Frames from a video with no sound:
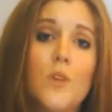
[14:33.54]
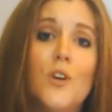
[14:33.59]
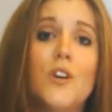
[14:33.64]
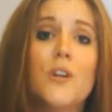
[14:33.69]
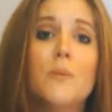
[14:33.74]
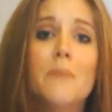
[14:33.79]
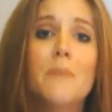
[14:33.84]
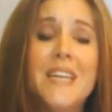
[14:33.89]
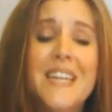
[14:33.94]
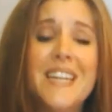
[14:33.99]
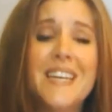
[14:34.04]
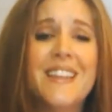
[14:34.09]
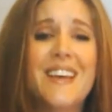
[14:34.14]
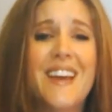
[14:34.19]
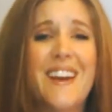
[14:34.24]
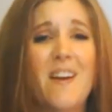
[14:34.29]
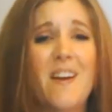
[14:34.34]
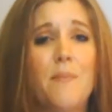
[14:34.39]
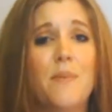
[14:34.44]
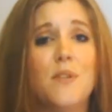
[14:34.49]
On a meeting
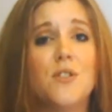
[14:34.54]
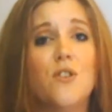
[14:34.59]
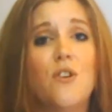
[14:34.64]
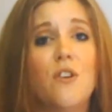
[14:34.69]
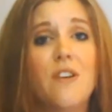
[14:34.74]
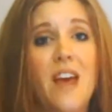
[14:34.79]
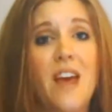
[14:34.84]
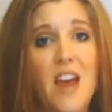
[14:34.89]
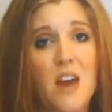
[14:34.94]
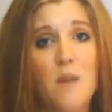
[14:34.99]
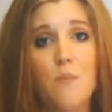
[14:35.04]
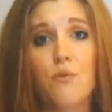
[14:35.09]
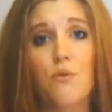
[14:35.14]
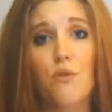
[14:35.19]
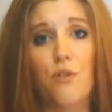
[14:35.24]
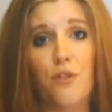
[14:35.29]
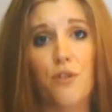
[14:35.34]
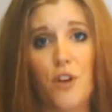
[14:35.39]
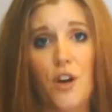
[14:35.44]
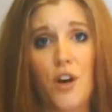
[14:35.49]
that happened on
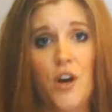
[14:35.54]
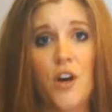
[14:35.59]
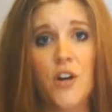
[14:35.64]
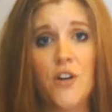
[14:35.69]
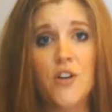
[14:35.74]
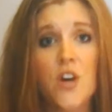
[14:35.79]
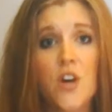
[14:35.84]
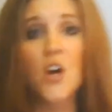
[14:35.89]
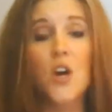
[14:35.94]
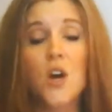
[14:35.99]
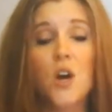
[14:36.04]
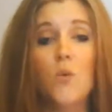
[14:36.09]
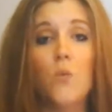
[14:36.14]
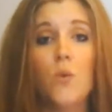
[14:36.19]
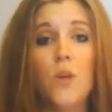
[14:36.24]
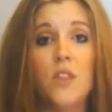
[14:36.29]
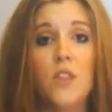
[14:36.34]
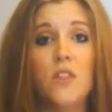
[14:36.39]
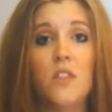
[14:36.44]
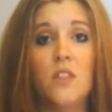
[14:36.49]
April 3rd
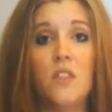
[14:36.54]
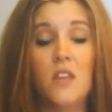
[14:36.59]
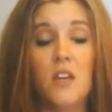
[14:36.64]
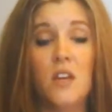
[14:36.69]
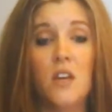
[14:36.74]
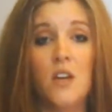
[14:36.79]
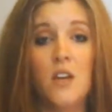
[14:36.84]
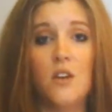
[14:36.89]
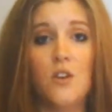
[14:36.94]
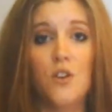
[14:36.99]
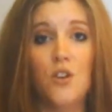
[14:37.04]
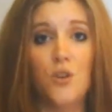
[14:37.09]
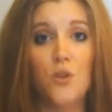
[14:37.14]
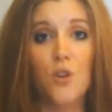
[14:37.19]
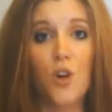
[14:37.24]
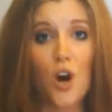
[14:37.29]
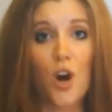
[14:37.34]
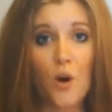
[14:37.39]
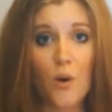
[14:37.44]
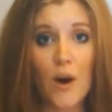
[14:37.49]
with the
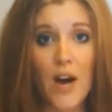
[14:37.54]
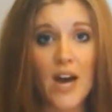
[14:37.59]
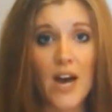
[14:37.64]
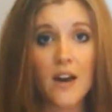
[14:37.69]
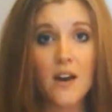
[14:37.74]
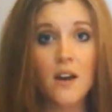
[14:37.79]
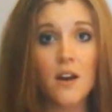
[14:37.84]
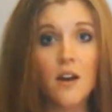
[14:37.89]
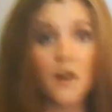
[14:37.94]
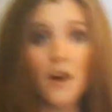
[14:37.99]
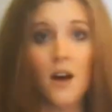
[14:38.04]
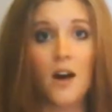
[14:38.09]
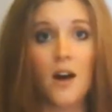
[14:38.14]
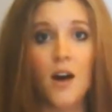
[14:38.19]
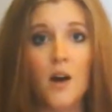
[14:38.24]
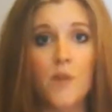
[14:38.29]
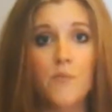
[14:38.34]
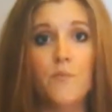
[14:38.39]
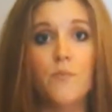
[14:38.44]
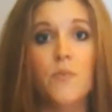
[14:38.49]
new COAG,
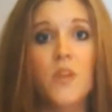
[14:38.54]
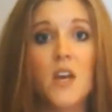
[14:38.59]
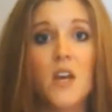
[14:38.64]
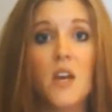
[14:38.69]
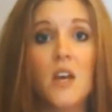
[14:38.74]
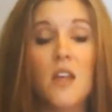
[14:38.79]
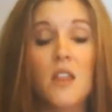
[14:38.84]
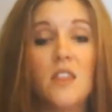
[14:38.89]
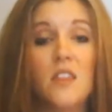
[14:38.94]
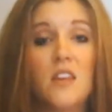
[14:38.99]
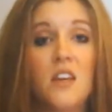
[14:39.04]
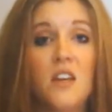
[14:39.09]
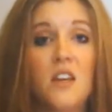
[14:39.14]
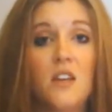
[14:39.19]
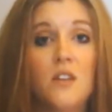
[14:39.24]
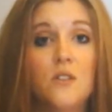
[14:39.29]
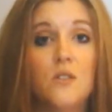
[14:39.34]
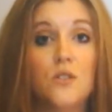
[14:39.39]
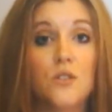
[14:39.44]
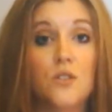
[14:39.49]

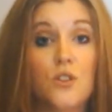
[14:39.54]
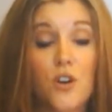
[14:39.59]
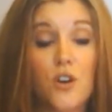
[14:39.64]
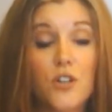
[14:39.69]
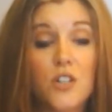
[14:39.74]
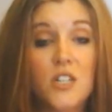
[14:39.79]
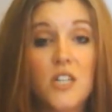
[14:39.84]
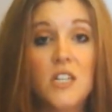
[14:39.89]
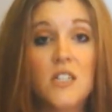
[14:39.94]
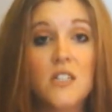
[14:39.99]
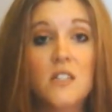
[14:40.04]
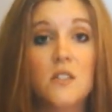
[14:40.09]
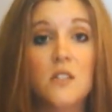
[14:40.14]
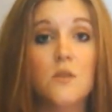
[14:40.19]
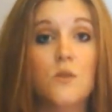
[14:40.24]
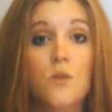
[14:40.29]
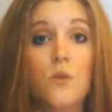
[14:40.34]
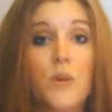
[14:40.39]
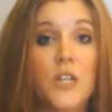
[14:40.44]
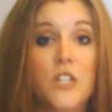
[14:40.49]
the
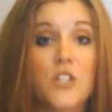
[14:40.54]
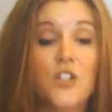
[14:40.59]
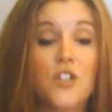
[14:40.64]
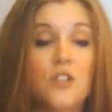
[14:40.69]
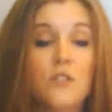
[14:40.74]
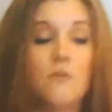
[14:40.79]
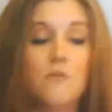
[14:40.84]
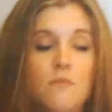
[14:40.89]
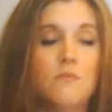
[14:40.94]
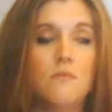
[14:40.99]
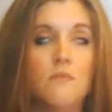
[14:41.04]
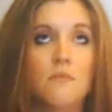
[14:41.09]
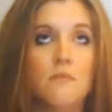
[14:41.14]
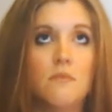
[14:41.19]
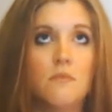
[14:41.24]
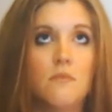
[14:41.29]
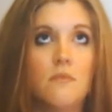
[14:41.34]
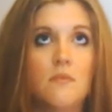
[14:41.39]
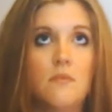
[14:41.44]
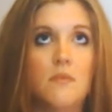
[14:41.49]
SCOTIS, which,
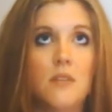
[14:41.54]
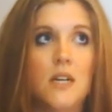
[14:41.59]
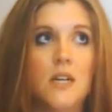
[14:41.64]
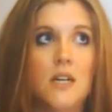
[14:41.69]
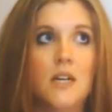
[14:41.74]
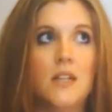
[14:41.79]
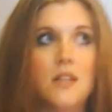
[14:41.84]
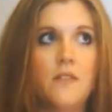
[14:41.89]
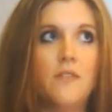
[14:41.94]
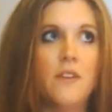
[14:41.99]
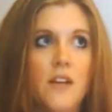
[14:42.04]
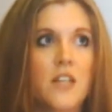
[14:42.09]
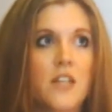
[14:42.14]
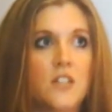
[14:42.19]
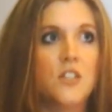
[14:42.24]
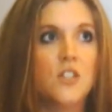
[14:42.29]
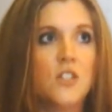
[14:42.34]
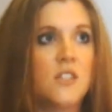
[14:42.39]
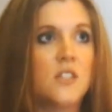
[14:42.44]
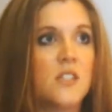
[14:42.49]
if I
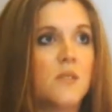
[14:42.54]
can just